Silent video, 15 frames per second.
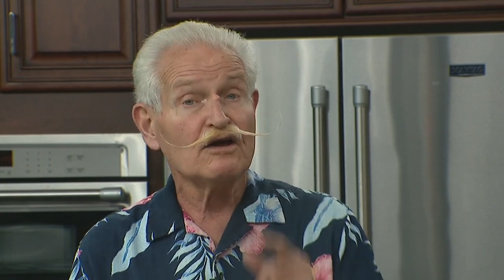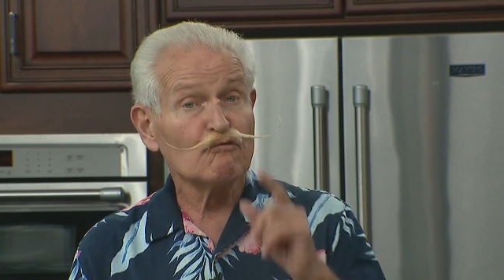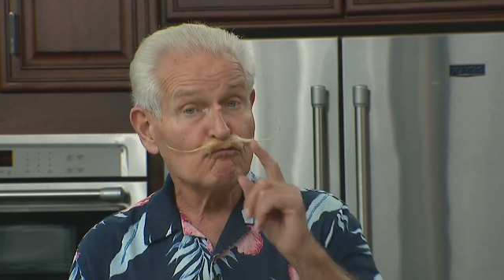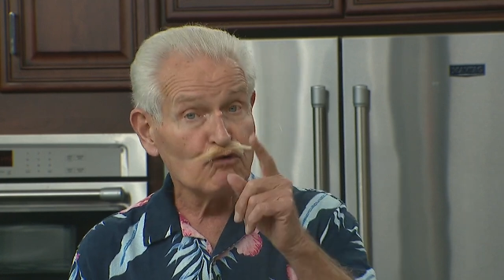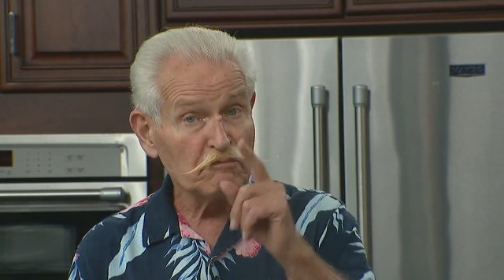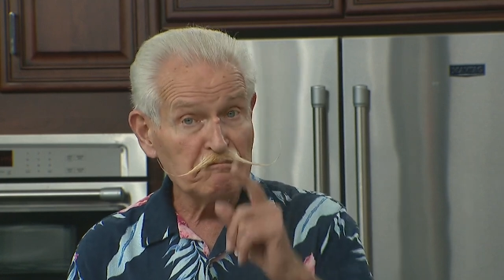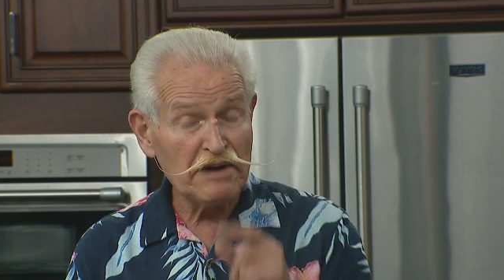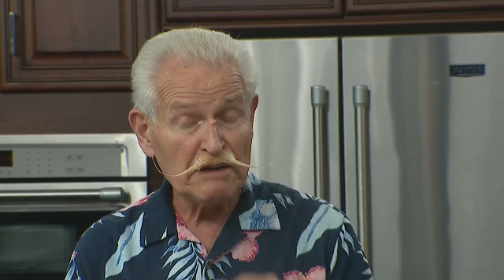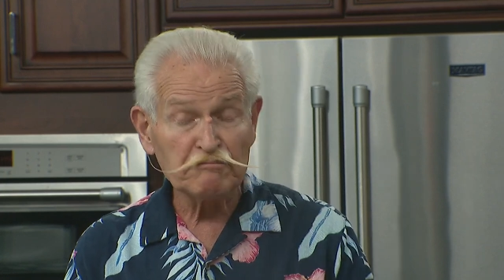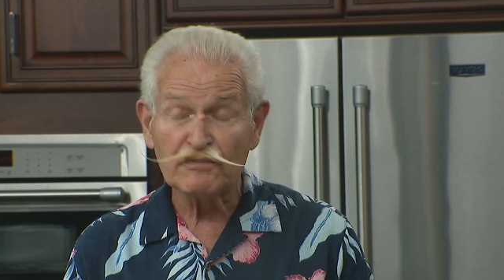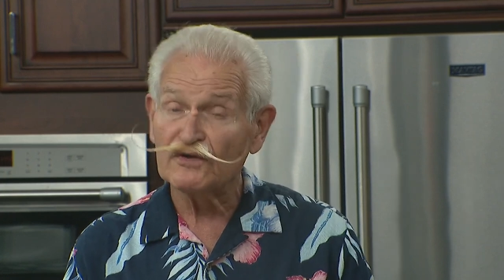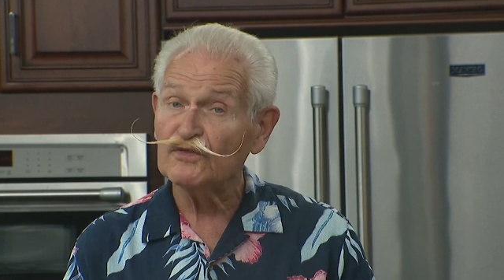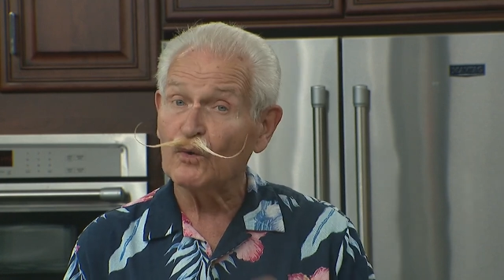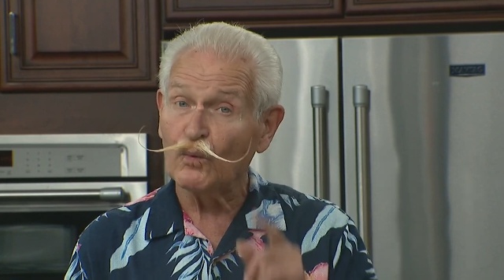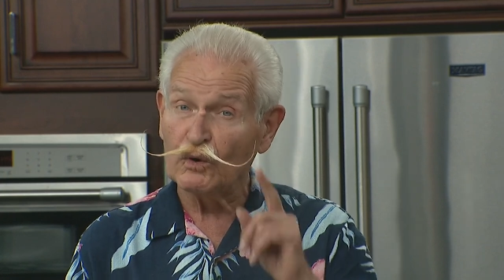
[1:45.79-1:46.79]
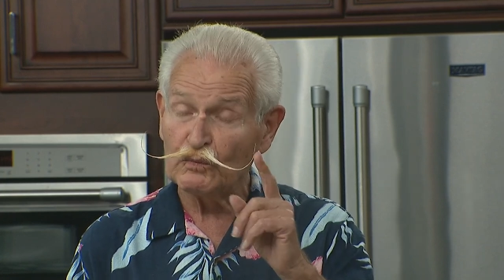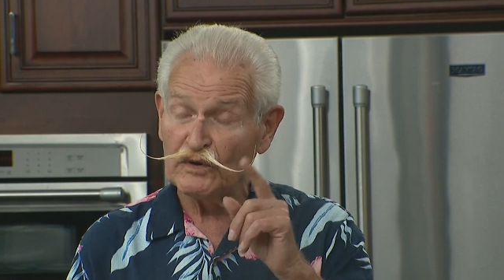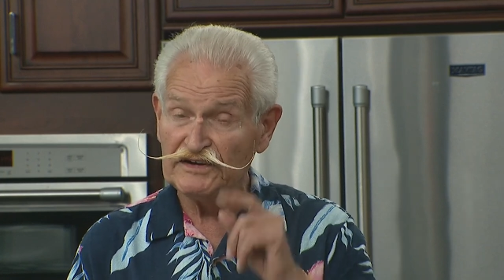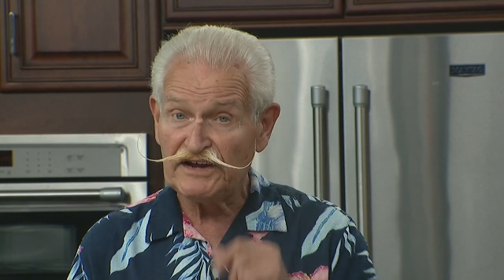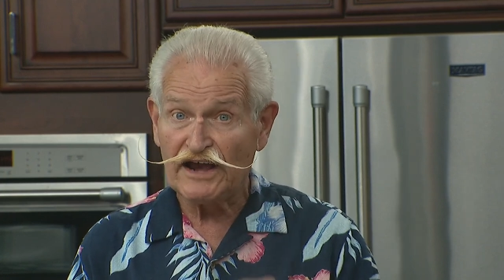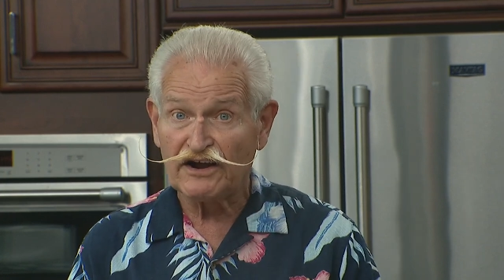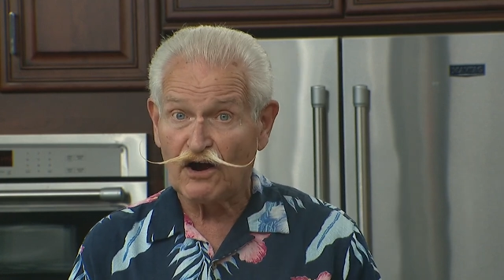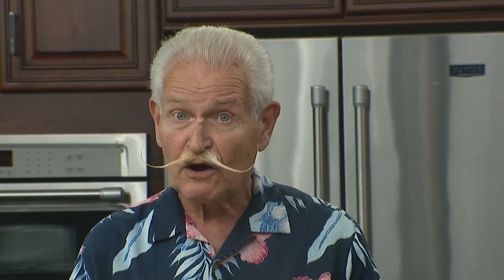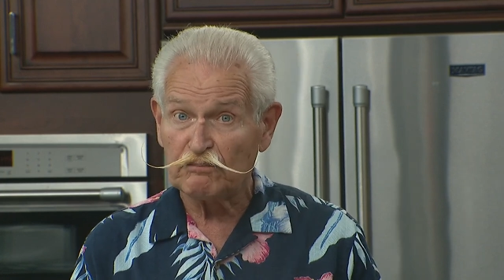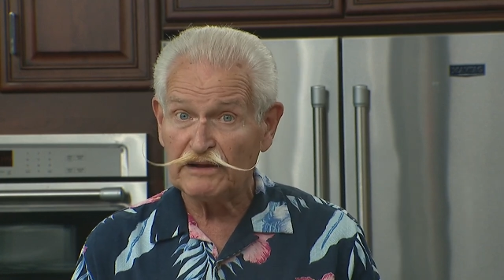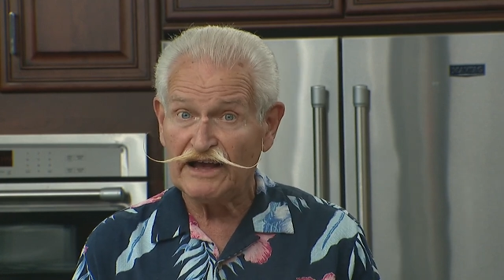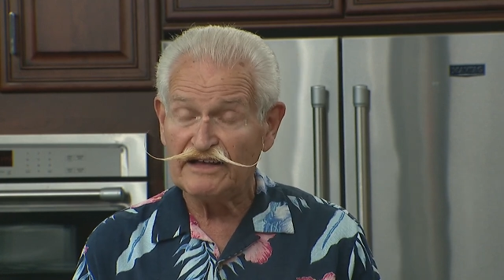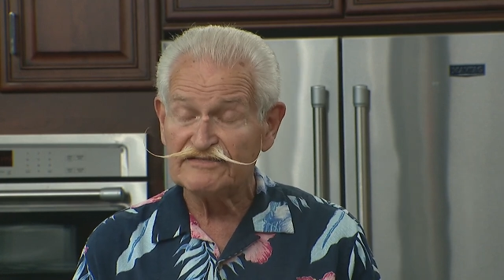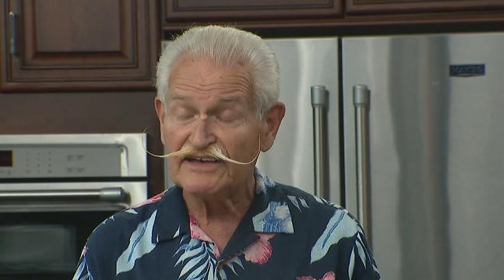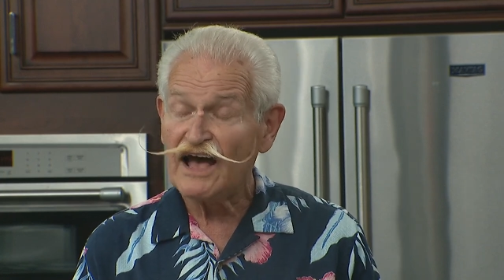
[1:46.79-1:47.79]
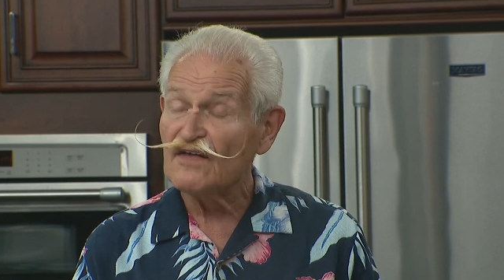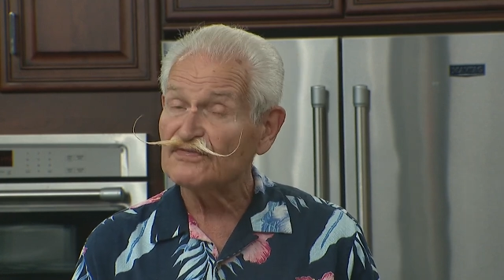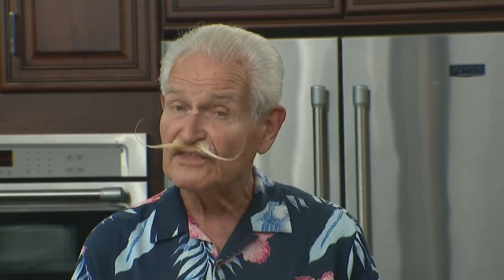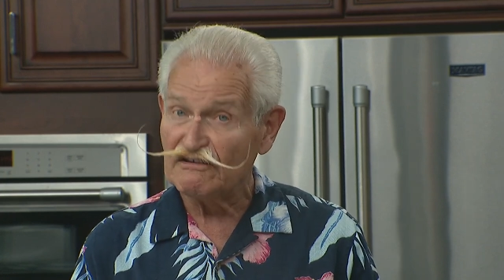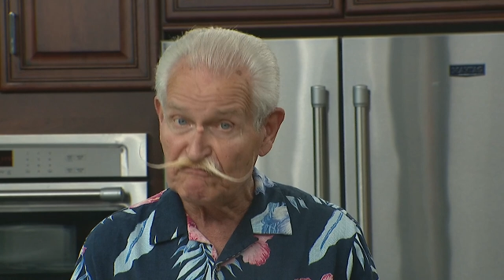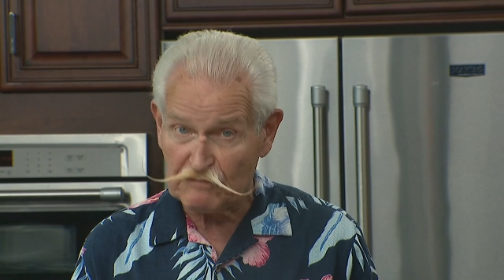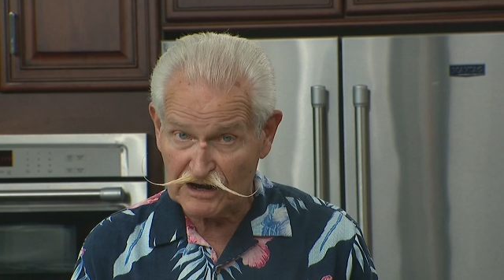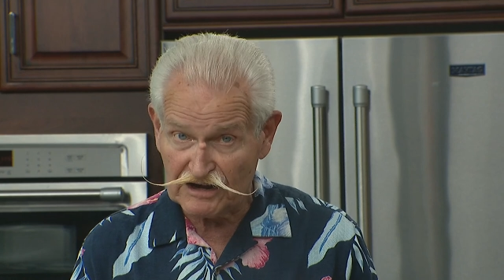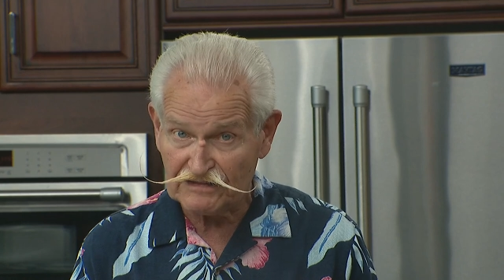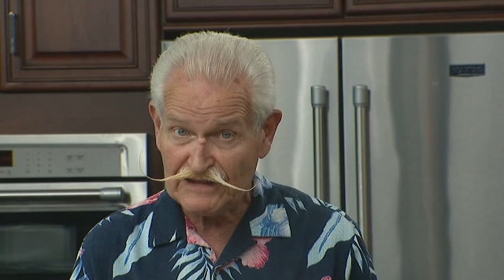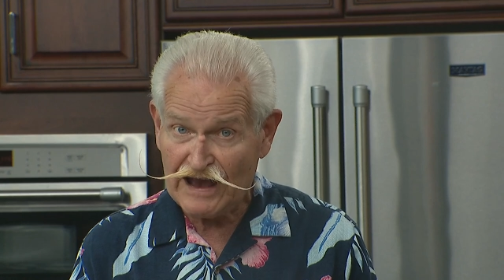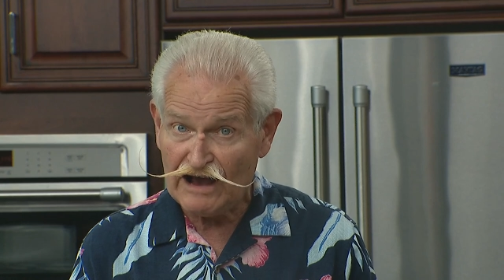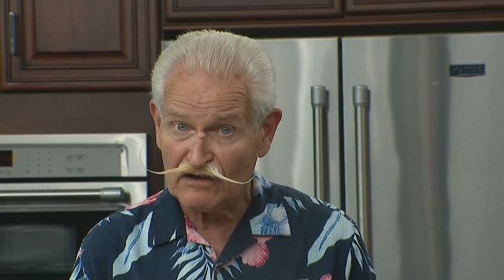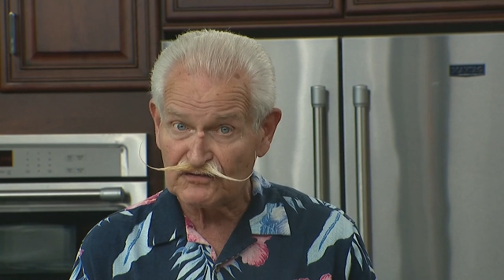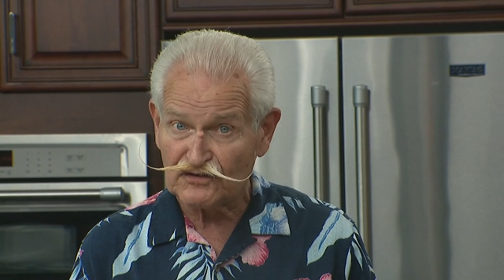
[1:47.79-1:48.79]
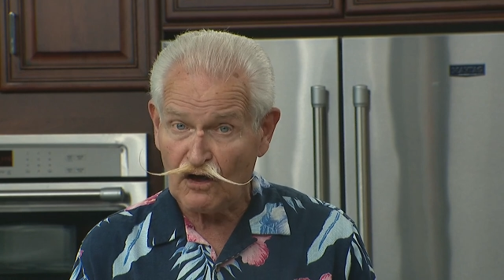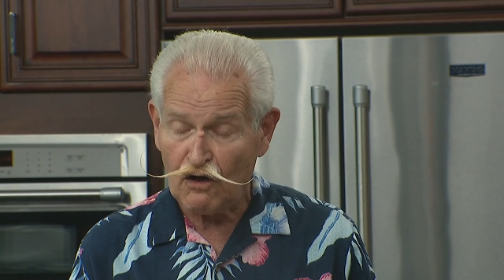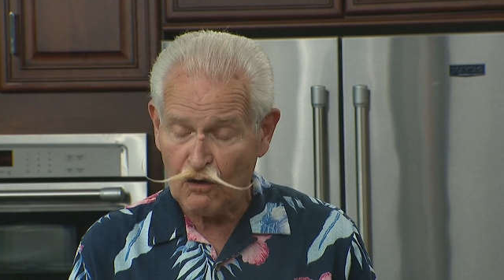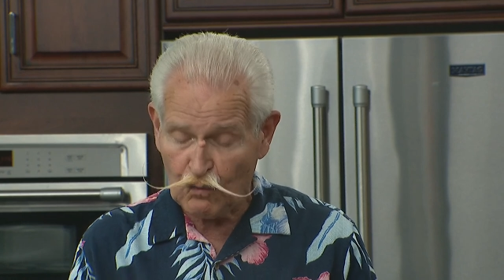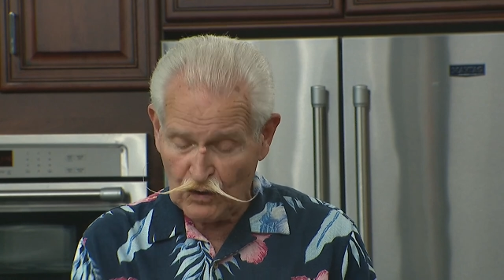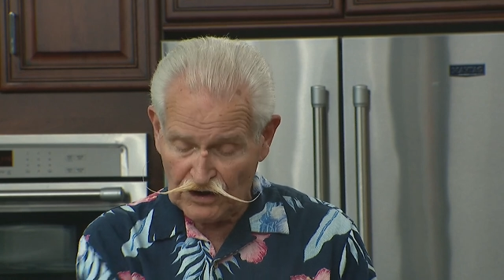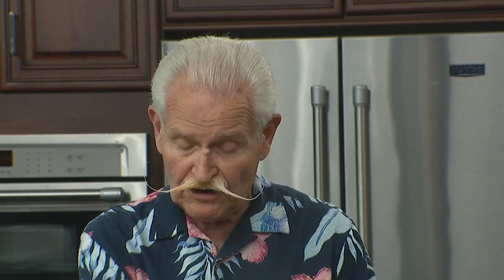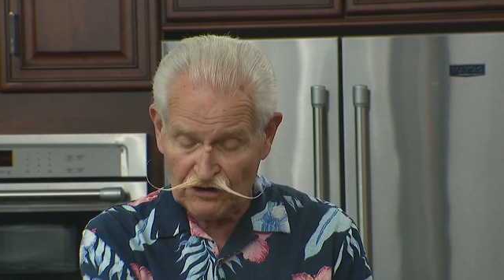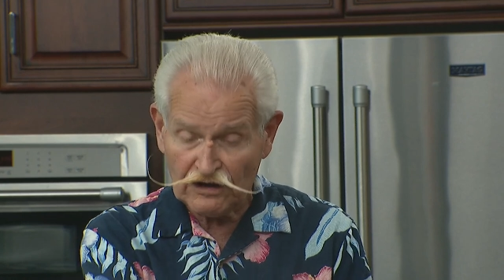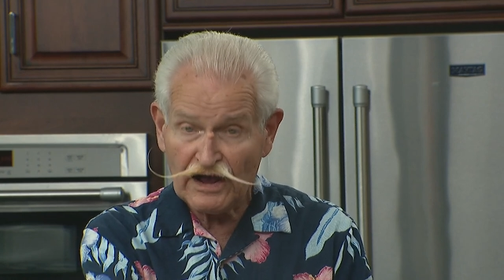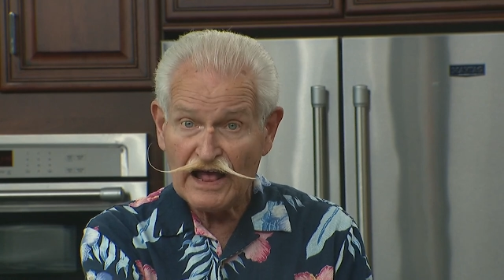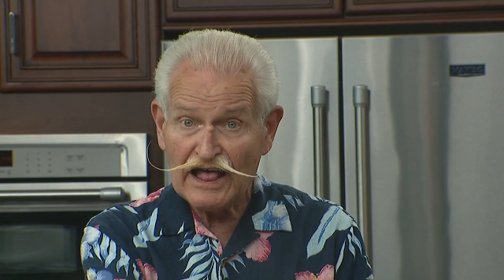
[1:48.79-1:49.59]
Remember that when we take our plants out, they've been in the house all winter,